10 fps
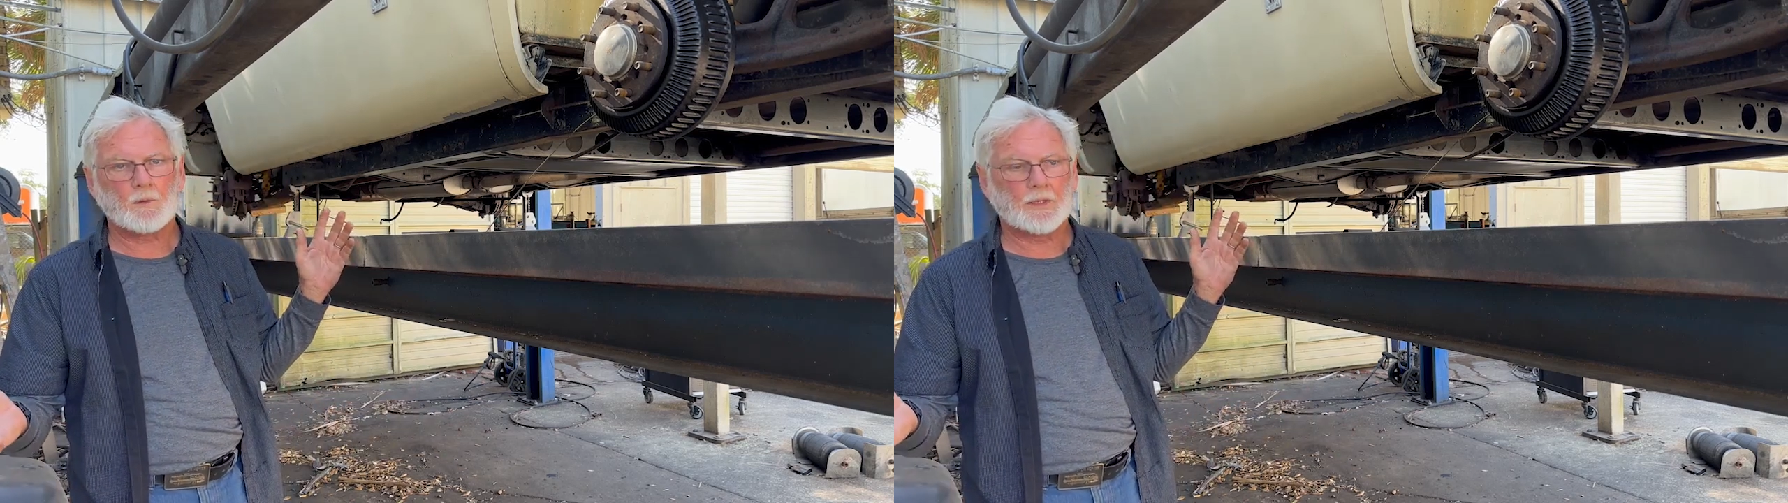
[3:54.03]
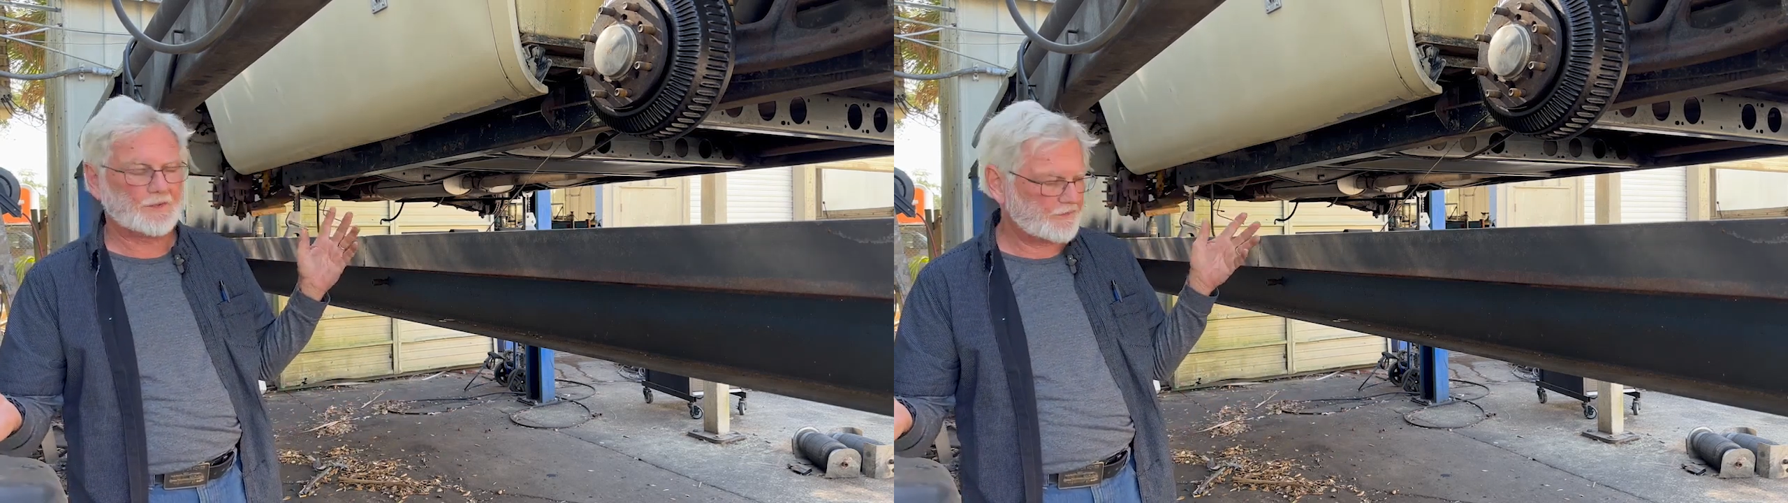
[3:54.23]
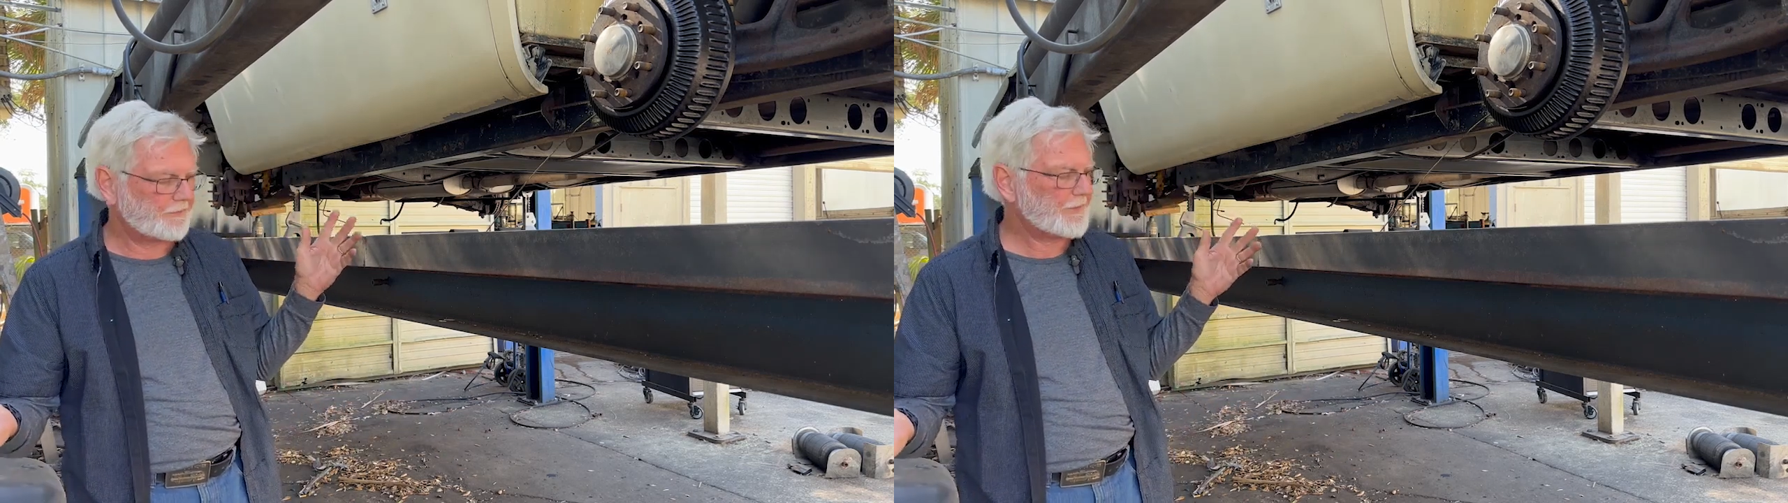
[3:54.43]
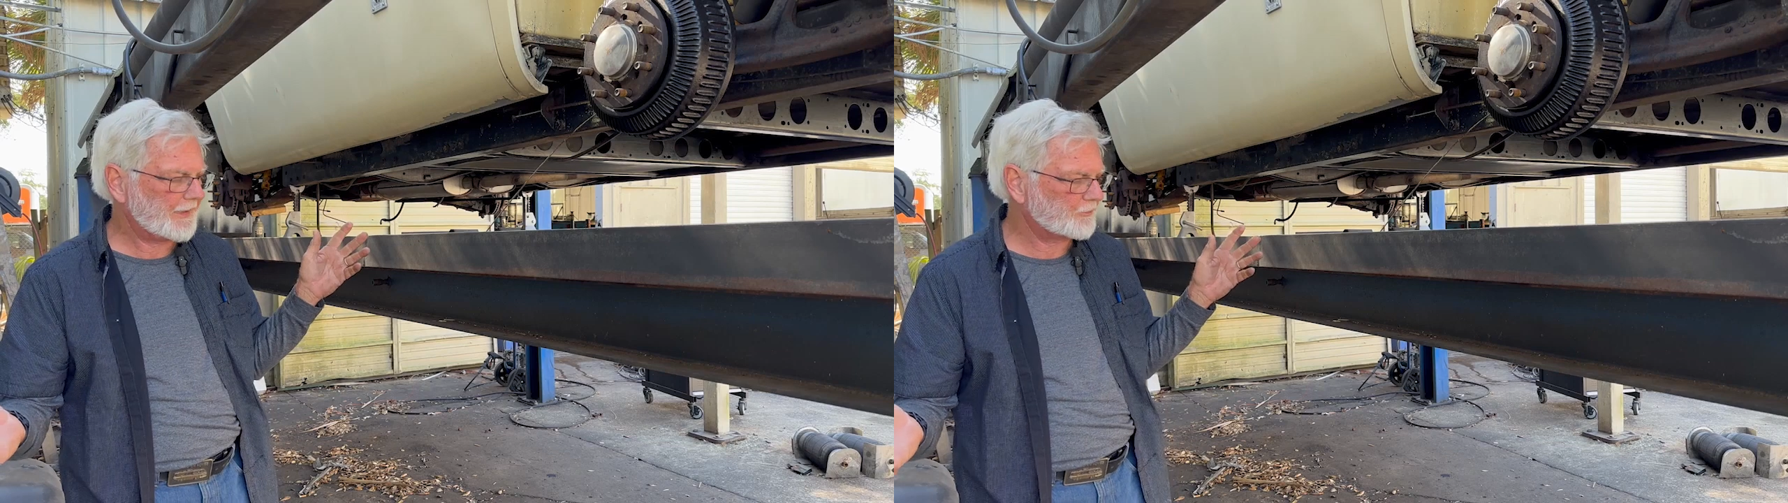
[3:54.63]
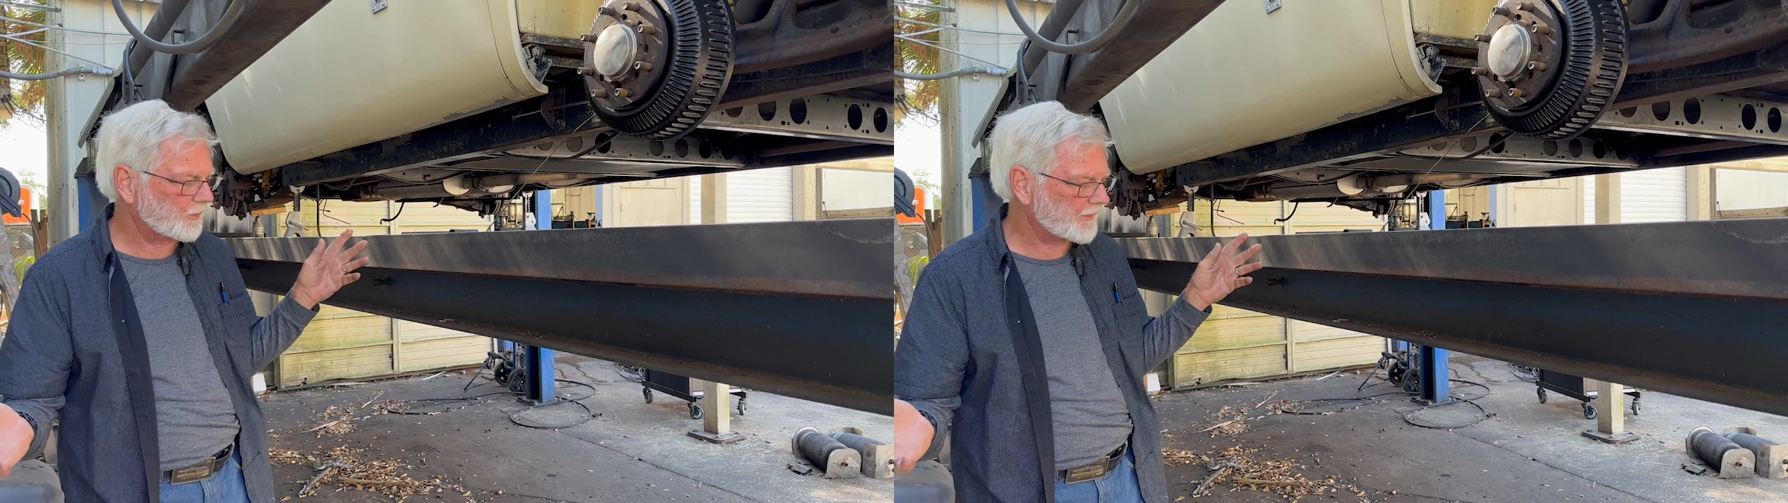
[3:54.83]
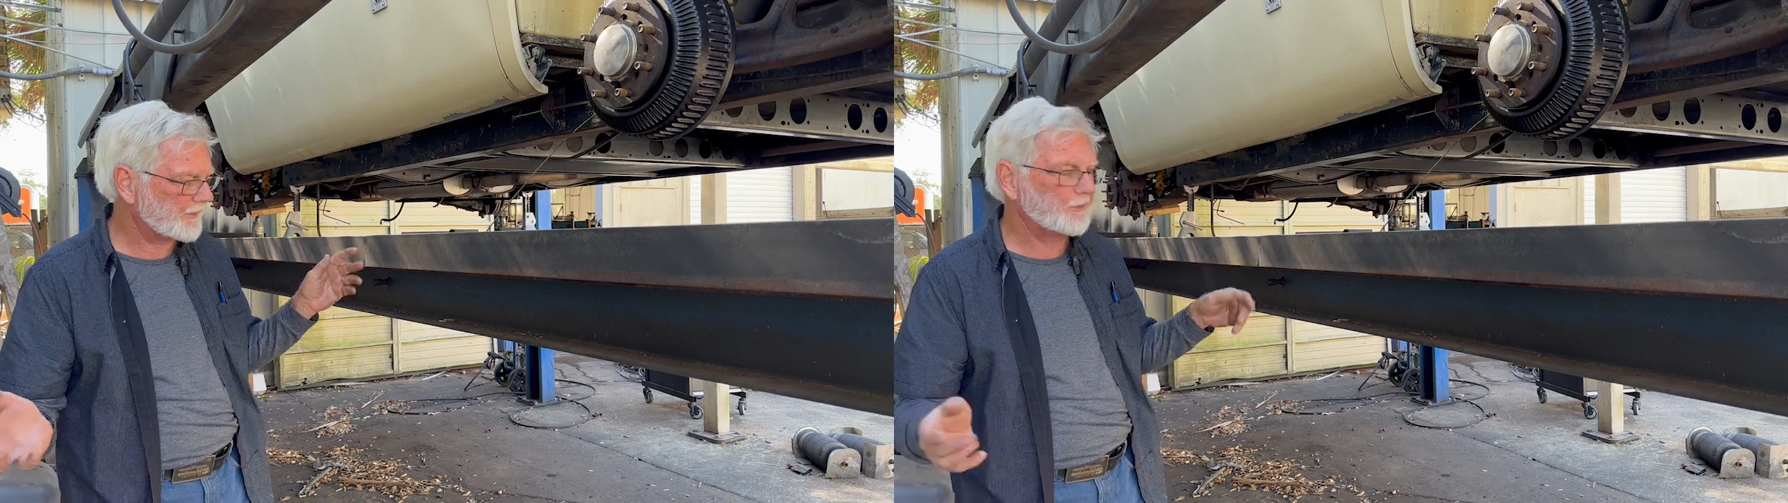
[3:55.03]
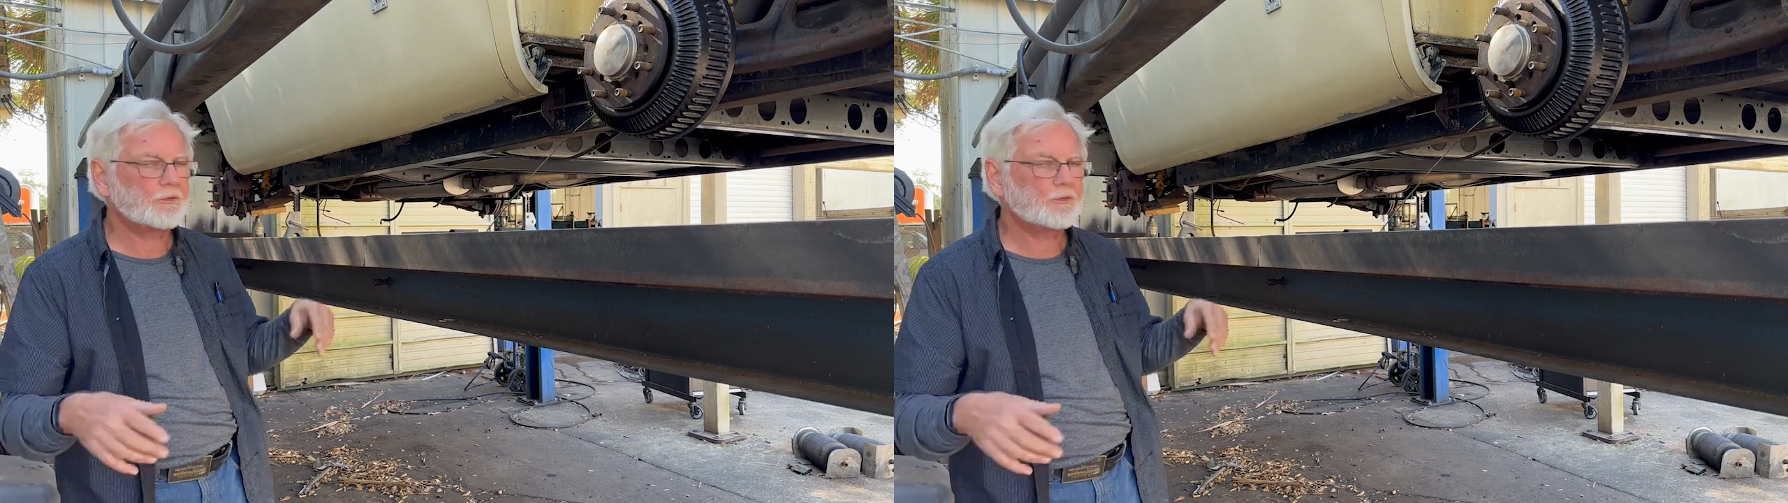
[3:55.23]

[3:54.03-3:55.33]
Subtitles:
And Jeff has one of those,